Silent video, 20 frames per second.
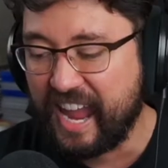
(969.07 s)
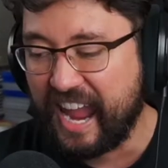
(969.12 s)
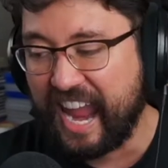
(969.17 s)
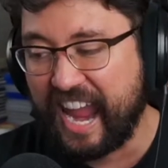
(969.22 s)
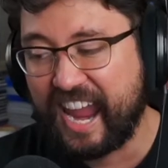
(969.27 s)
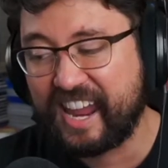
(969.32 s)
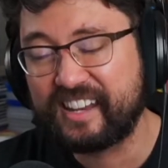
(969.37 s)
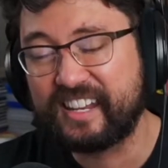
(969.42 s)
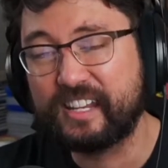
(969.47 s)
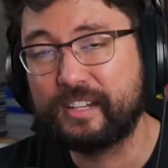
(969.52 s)

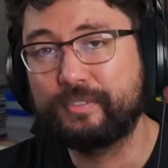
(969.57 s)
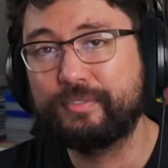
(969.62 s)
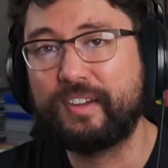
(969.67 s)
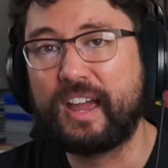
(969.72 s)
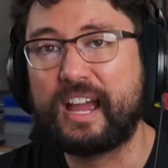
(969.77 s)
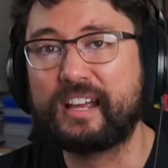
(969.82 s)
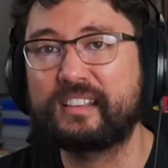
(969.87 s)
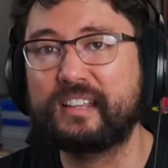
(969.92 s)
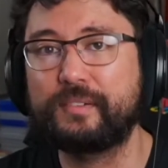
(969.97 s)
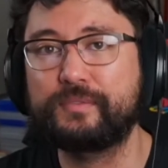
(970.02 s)
And in
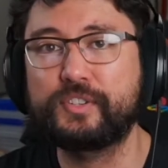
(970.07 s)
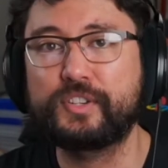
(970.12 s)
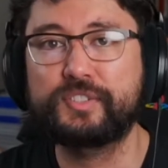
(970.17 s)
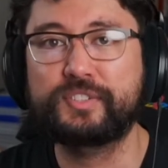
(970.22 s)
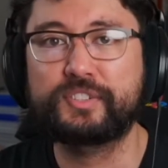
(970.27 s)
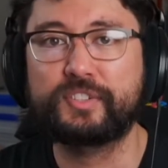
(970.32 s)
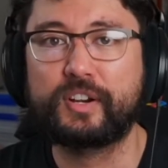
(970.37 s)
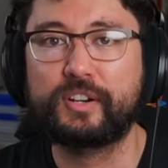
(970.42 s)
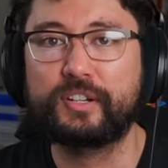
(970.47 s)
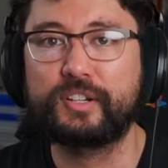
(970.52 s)
fact, I've
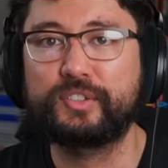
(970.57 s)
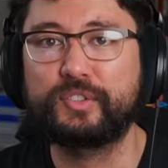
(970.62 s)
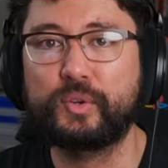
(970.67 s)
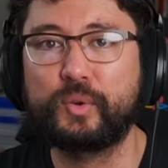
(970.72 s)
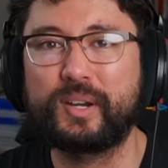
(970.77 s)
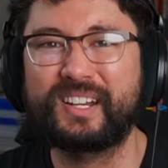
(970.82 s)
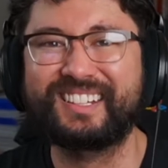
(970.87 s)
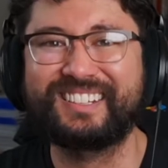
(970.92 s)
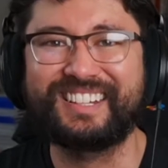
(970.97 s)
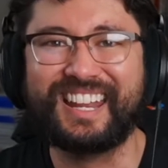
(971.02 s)
just started
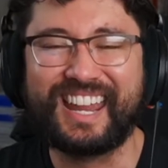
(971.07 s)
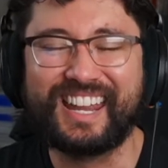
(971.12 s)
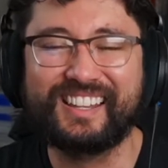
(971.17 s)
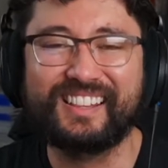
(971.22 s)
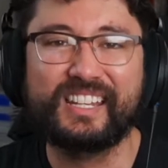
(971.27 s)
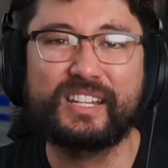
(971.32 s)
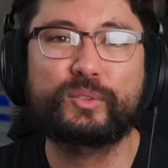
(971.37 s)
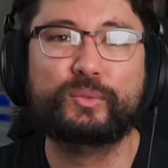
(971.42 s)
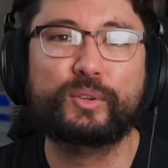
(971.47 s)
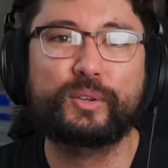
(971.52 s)
doing daily
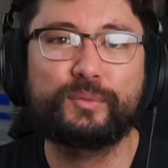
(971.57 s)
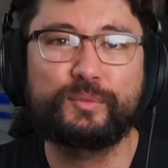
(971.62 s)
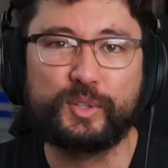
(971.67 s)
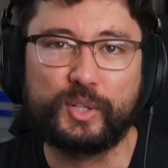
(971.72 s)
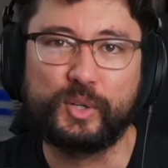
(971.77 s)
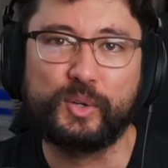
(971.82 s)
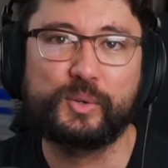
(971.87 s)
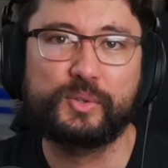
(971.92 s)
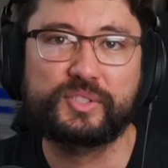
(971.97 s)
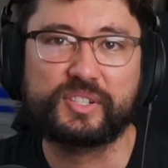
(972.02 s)

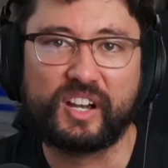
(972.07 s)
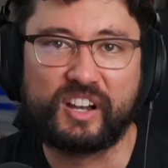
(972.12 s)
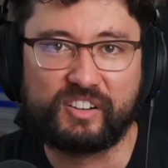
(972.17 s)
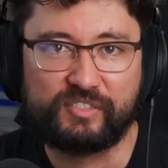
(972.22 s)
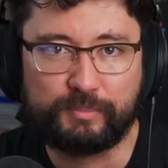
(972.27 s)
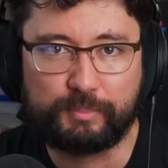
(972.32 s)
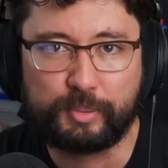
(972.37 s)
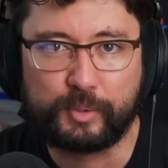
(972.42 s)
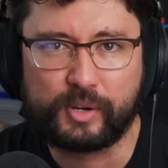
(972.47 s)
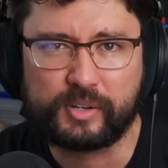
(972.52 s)
reviews
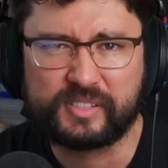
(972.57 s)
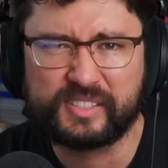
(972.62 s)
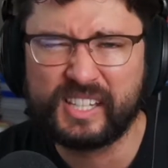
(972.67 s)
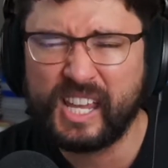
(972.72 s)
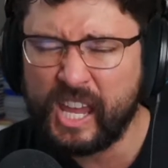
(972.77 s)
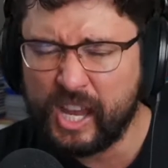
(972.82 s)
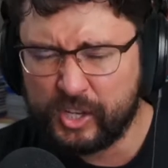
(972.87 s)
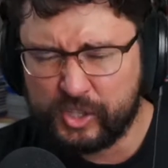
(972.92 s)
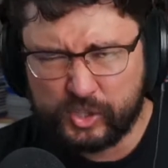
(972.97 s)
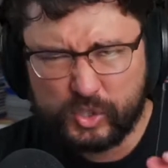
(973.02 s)
of books,
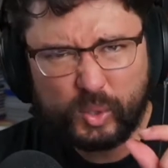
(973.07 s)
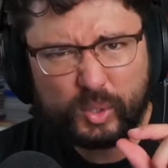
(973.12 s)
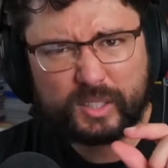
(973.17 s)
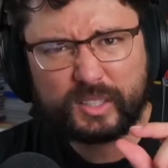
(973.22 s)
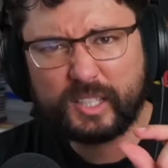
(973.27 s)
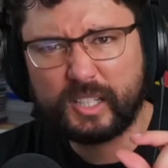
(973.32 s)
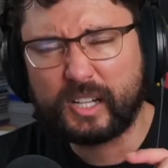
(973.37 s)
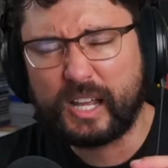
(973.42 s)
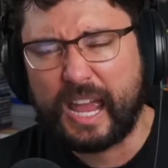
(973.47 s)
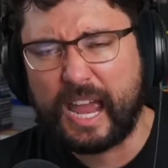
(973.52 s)
short
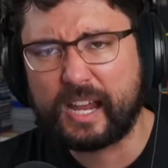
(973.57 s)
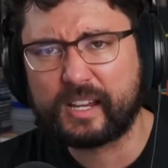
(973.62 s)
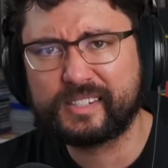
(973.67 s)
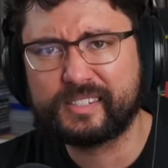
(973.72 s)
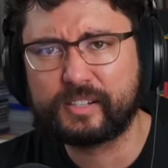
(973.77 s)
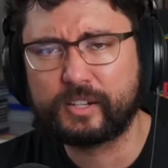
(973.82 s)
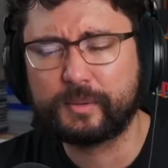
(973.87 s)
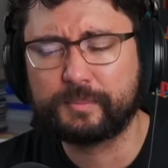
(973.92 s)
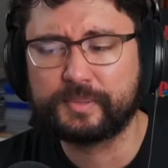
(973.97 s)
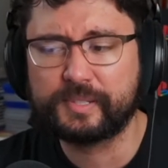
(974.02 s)
little
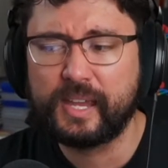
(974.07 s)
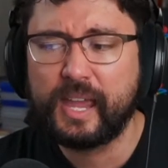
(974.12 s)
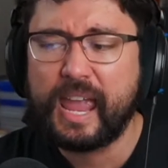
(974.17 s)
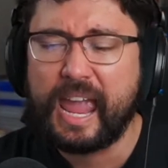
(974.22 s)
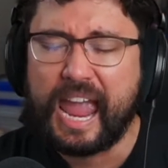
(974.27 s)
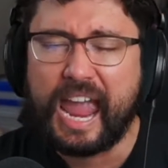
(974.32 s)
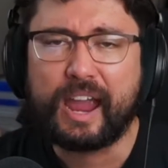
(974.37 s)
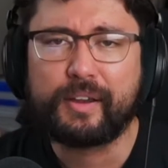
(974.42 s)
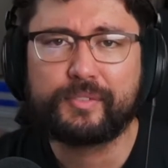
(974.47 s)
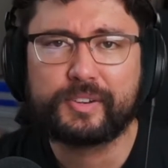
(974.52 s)
excerpts
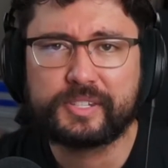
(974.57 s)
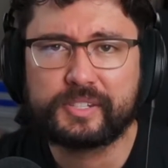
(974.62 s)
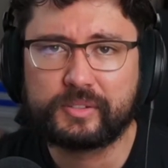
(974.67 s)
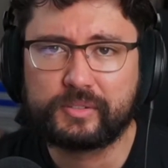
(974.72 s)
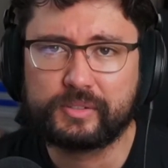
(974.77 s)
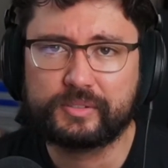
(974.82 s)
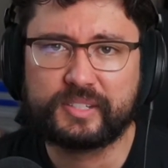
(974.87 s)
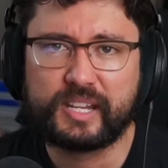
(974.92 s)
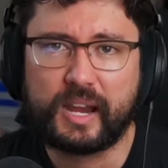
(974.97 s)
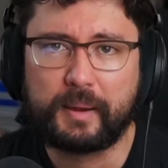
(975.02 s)
every
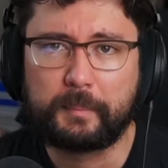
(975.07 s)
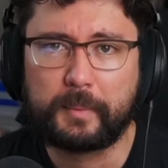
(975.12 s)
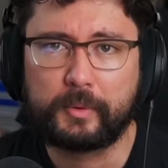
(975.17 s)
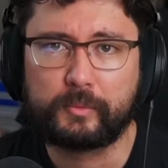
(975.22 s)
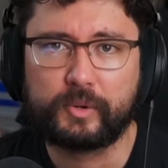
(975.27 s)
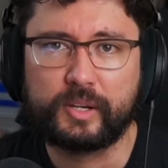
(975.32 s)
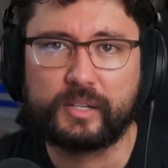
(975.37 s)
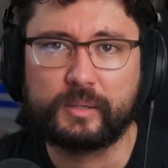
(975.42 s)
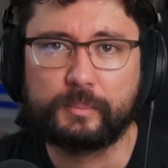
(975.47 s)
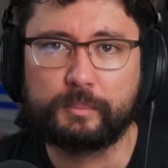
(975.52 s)
single time I
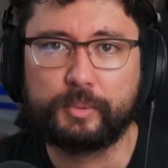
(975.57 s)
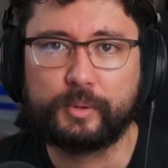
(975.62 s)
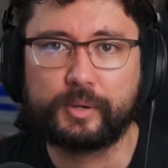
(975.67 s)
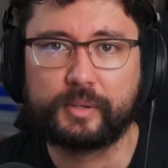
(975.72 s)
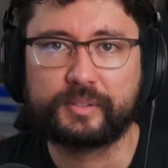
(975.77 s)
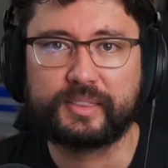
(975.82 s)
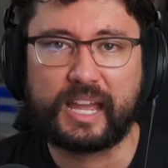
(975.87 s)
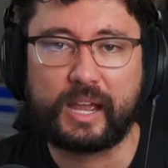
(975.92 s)
read a book.